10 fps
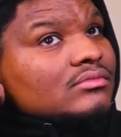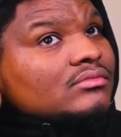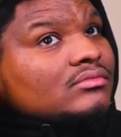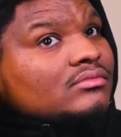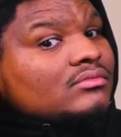
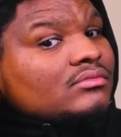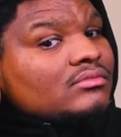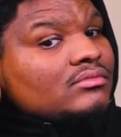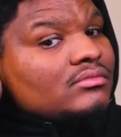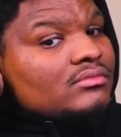
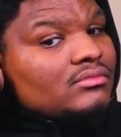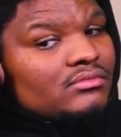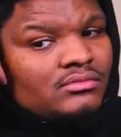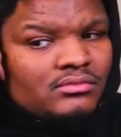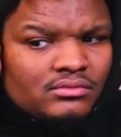
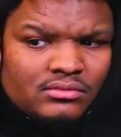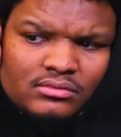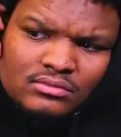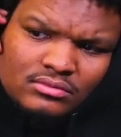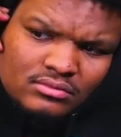
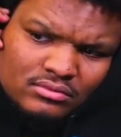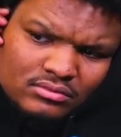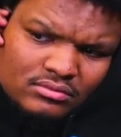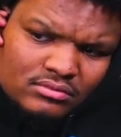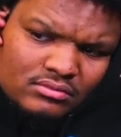
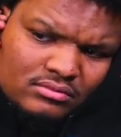No words are spoken by the person on screen.